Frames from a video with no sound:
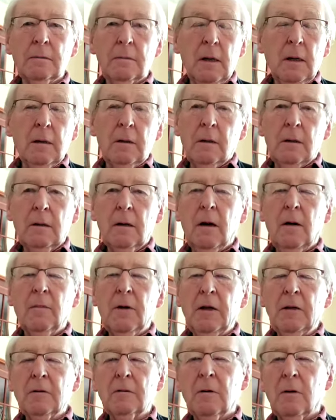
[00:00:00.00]
a
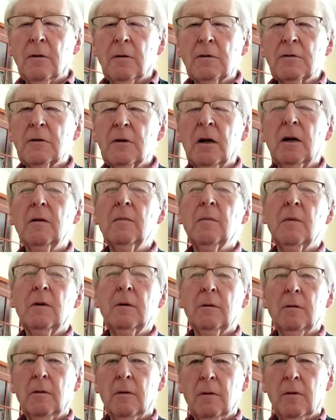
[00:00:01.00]
comment or
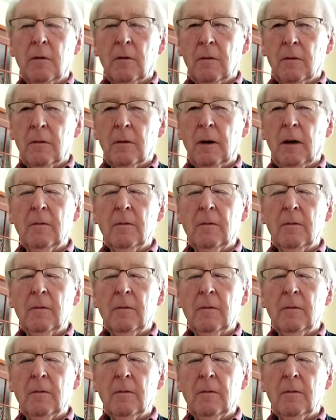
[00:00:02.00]
statement or